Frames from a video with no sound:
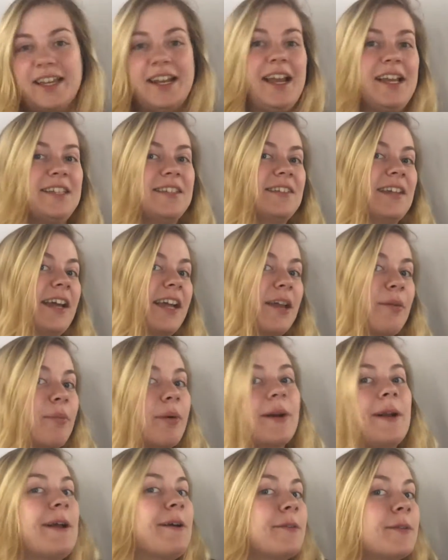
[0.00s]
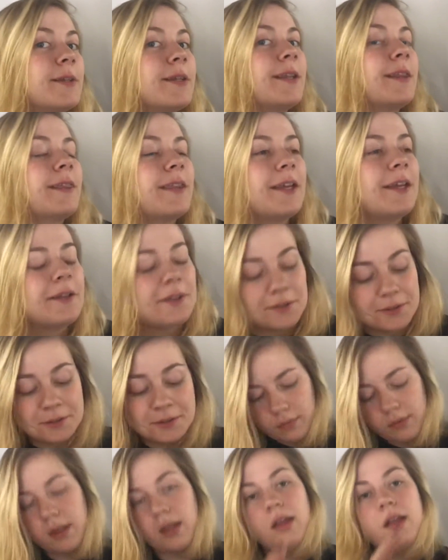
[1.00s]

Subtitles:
and I suck at pronouncing things.